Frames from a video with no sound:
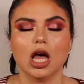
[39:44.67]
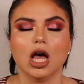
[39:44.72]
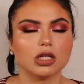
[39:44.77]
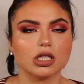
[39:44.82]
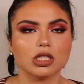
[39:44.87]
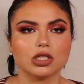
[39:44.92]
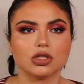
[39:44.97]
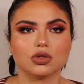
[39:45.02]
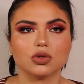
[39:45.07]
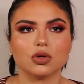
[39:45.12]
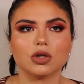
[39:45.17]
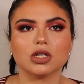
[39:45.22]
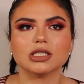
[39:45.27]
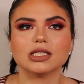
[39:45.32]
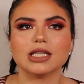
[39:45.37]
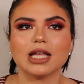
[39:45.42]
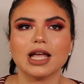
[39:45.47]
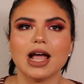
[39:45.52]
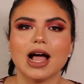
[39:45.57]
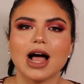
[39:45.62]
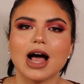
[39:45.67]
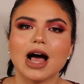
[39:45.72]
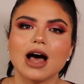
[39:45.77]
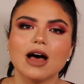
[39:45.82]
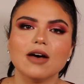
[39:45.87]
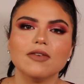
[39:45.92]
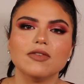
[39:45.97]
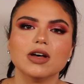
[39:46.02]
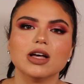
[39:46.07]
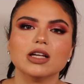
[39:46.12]
The stores, they
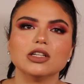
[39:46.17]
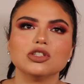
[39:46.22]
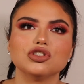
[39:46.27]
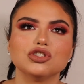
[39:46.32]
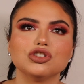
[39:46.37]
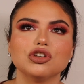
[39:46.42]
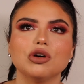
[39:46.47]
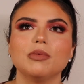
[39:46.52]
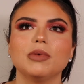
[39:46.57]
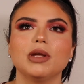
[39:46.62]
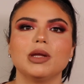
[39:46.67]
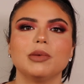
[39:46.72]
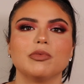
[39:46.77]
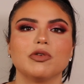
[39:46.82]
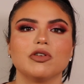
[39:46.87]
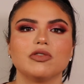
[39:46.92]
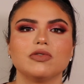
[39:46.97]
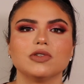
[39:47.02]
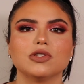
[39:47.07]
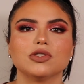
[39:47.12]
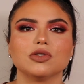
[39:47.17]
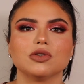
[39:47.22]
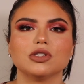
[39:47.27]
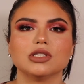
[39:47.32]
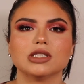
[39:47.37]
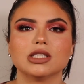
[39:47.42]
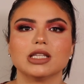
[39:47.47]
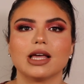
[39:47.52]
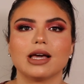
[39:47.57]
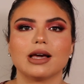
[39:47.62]
have so many Morphe
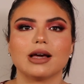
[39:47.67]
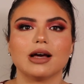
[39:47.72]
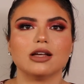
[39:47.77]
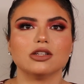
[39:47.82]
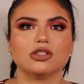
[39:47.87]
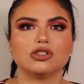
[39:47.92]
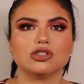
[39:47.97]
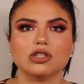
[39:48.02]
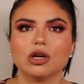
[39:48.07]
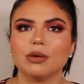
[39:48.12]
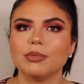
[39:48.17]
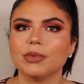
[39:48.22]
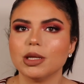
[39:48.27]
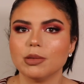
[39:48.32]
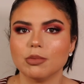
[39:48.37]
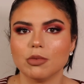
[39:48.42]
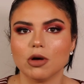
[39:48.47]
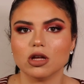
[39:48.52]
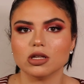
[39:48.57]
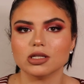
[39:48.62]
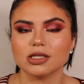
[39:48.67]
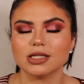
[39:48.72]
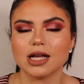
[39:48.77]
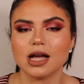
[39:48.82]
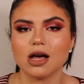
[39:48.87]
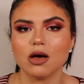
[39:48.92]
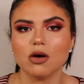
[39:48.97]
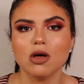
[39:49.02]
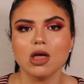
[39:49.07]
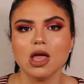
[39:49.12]
stores and like so many malls
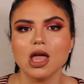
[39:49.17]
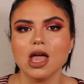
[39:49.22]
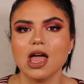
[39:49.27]
now.